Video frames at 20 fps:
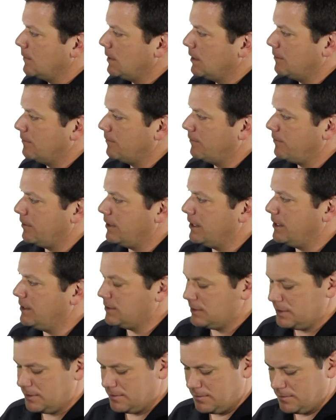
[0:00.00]
on
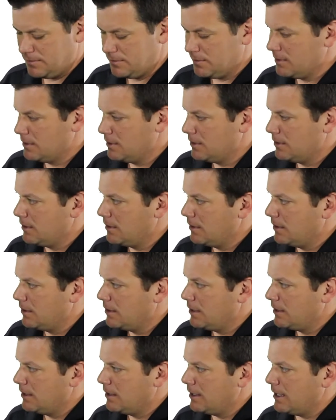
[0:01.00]
freeze.
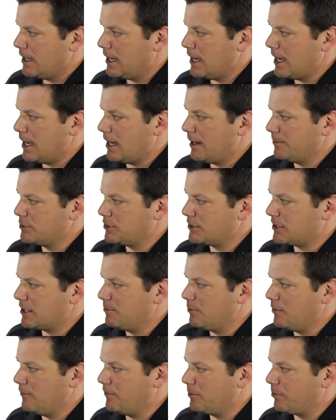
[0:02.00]
And I'm just
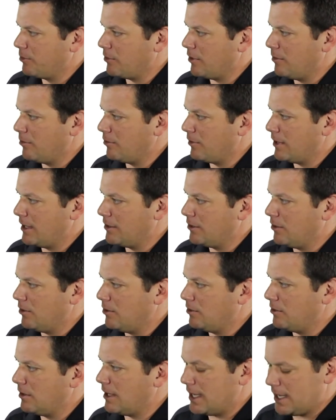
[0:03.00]
going to move the probe around a
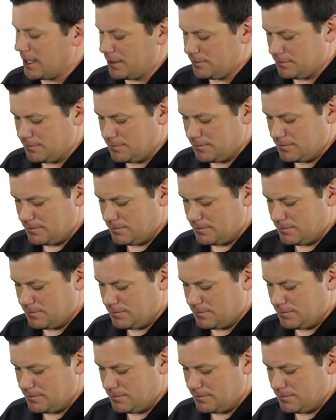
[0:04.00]
whole lot.